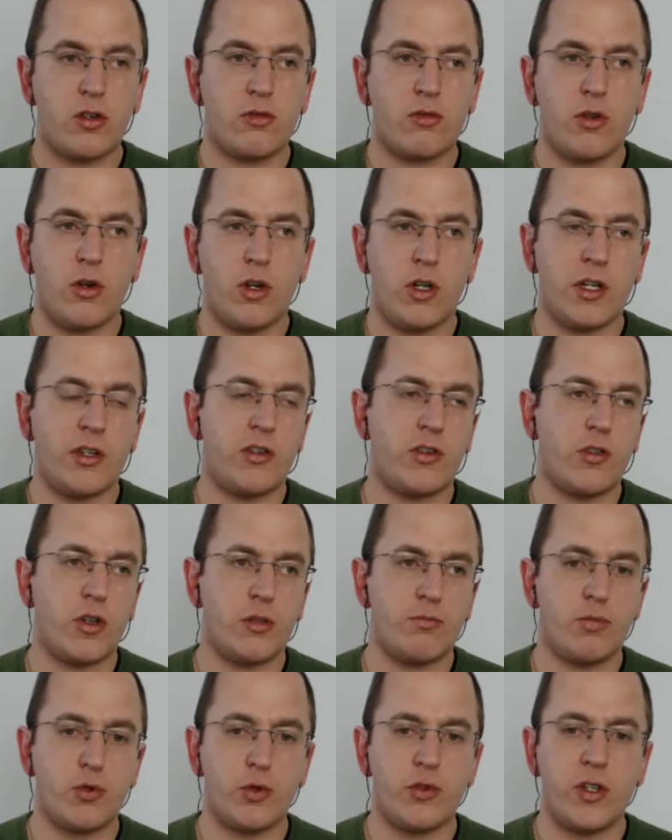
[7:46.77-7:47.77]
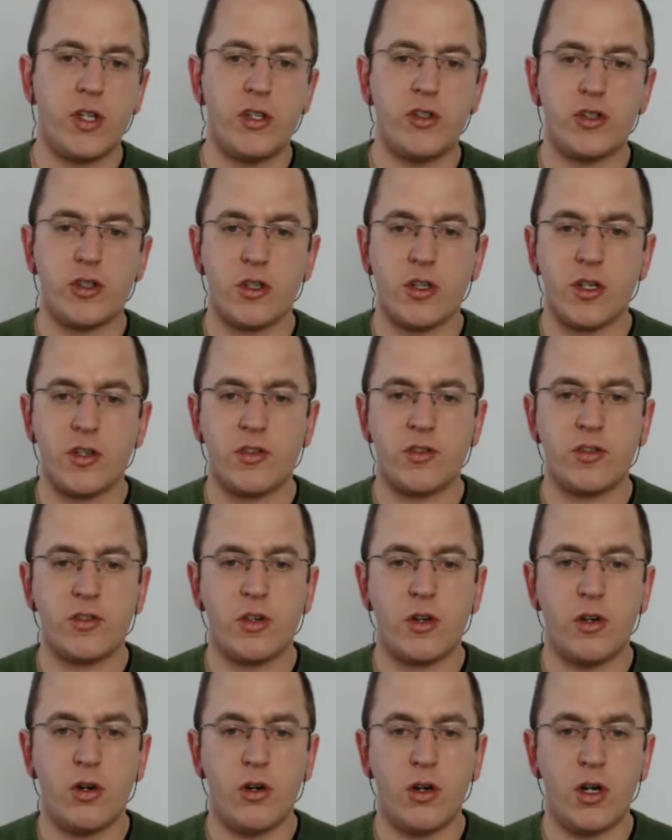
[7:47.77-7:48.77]
calling stored procedures
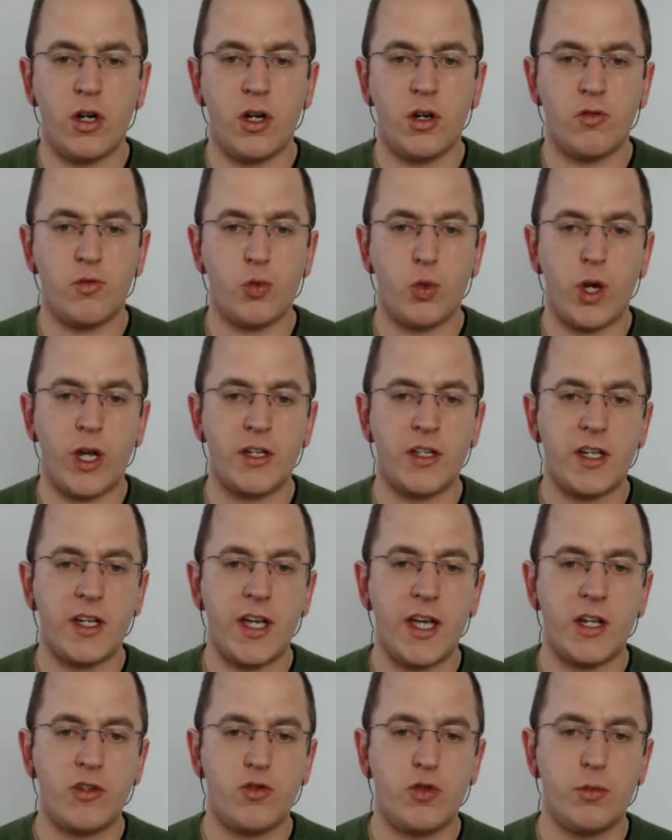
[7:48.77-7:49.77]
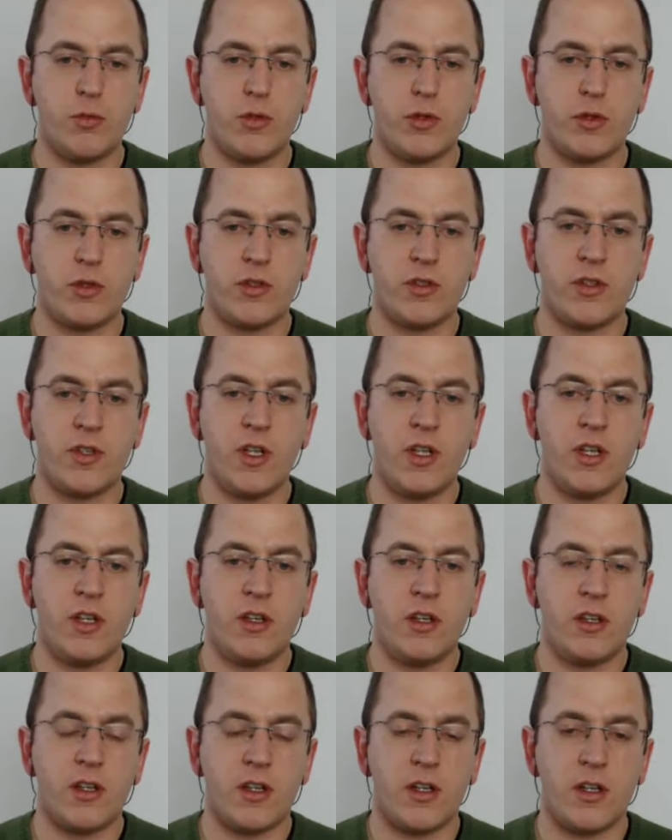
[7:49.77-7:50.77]
or writing attribute
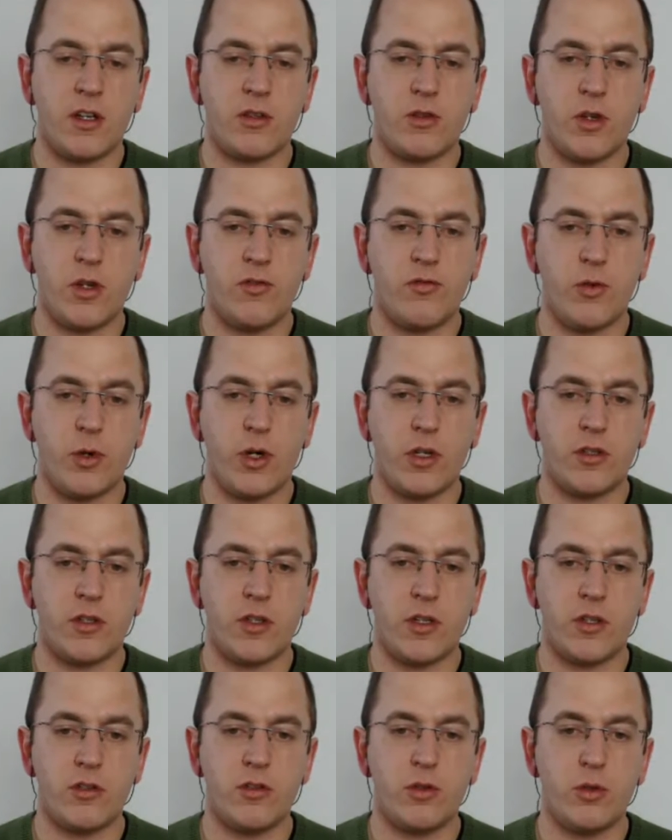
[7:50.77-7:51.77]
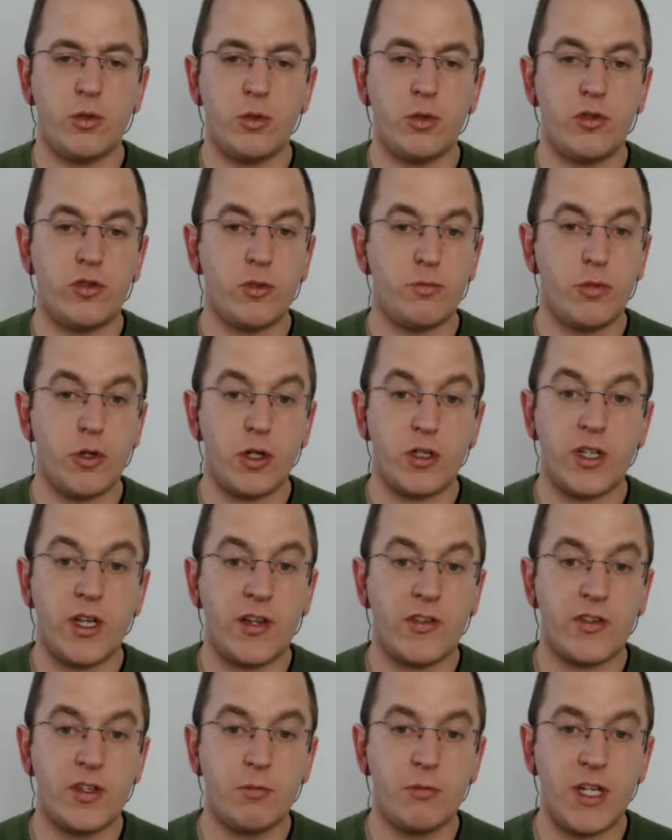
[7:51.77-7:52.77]
converter to support
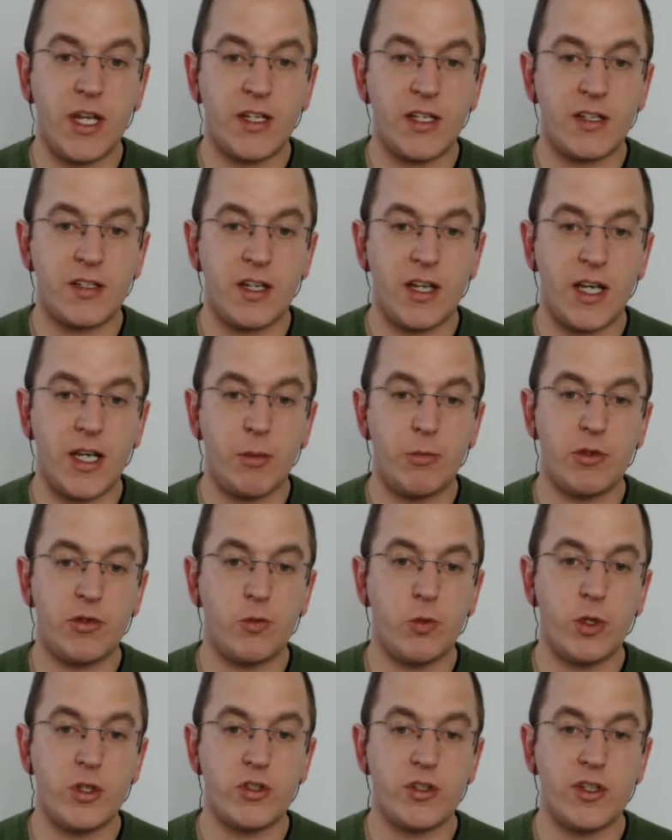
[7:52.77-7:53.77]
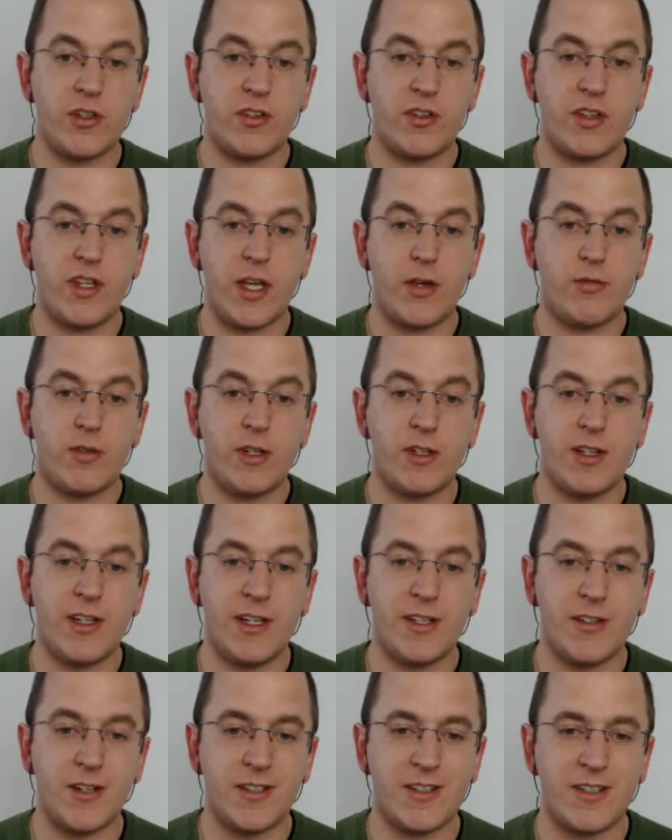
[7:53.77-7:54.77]
custom data types, which is definitely
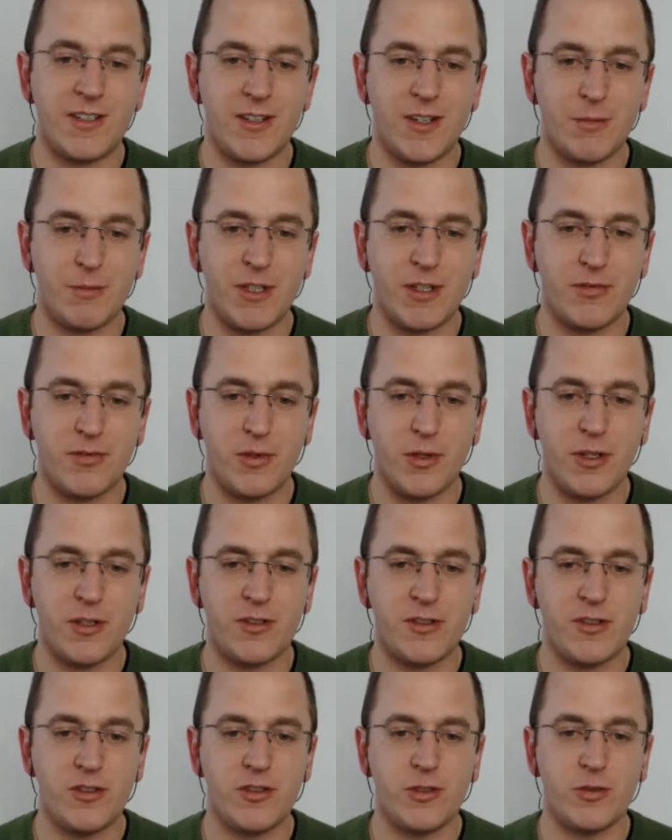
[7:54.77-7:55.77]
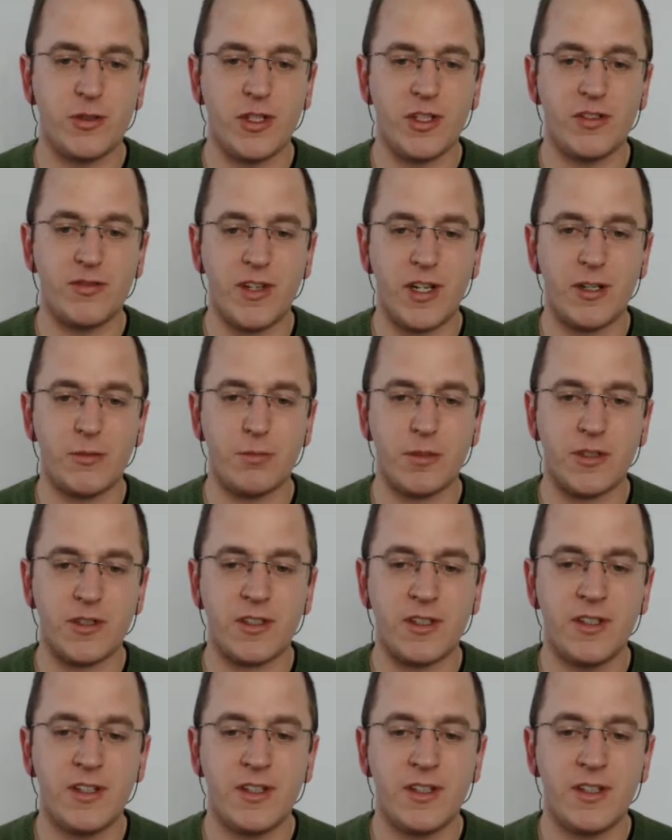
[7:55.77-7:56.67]
not a topic for a junior developer.